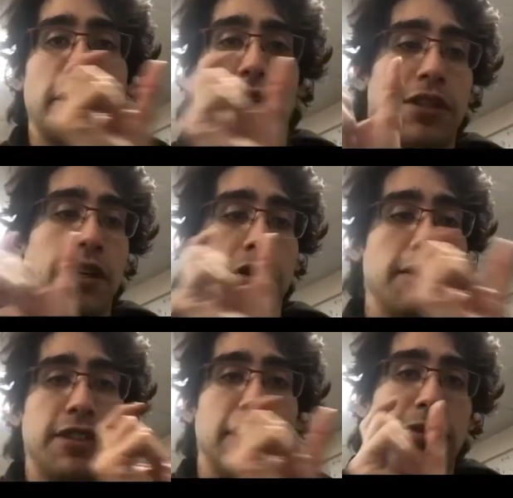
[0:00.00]
are the
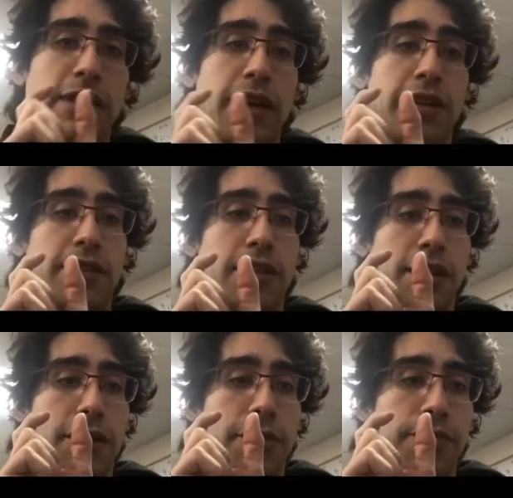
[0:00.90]
same size,
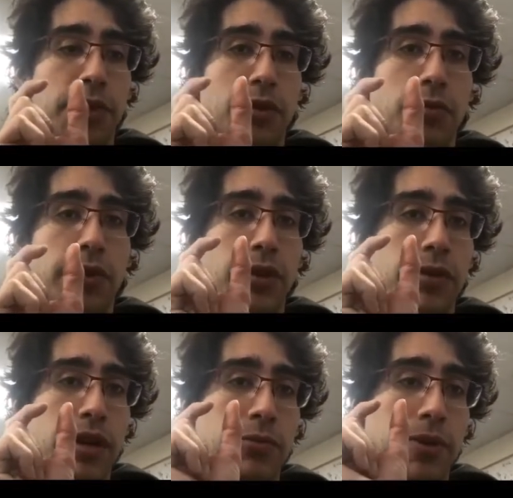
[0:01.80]
we know
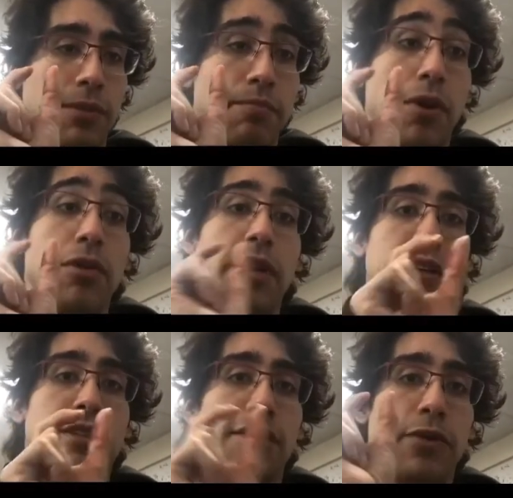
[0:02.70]
that in both
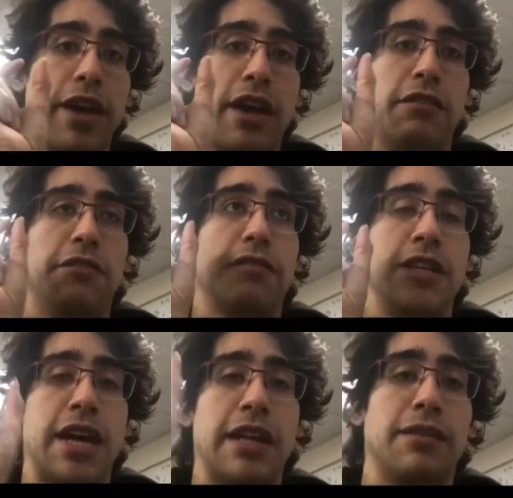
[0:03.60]
cases we have an
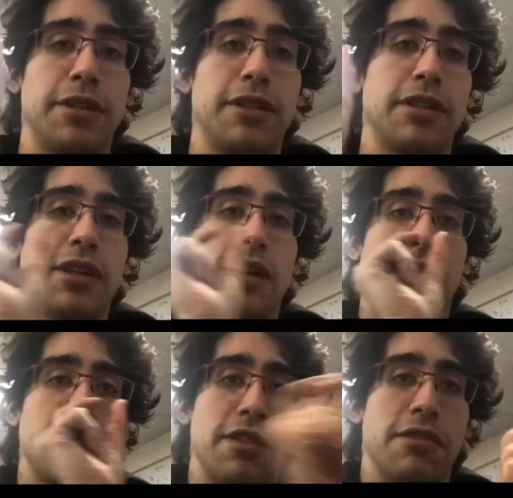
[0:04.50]
element and
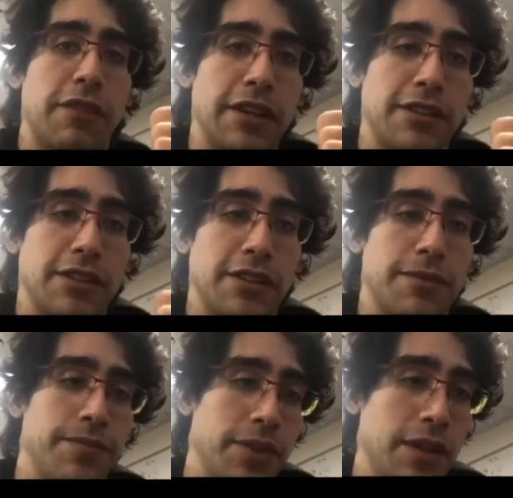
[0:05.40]
then the rest.
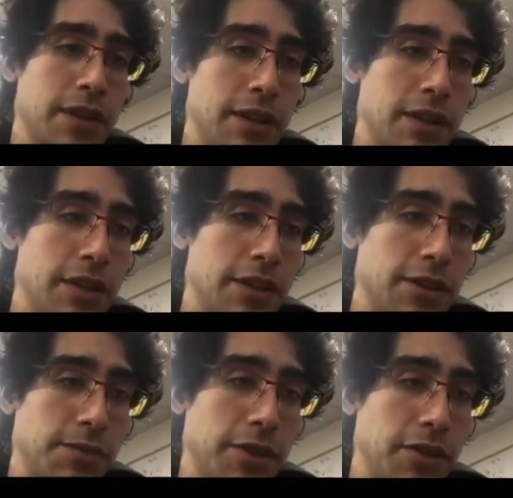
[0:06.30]
So I'm
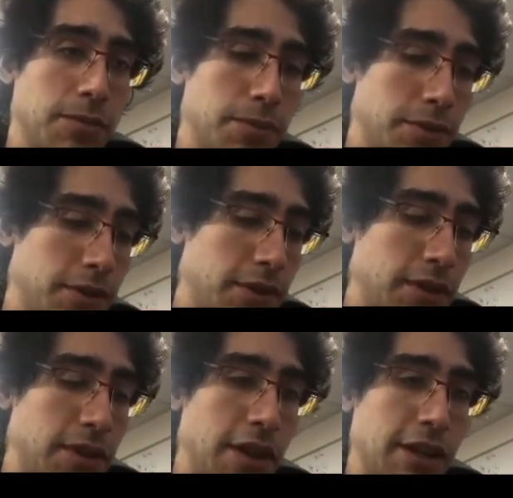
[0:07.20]
going to put
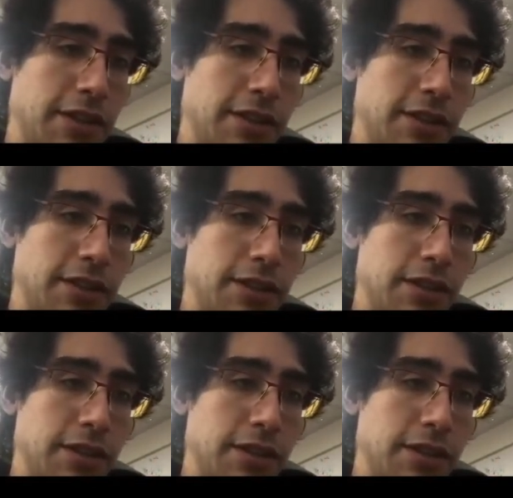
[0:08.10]
xs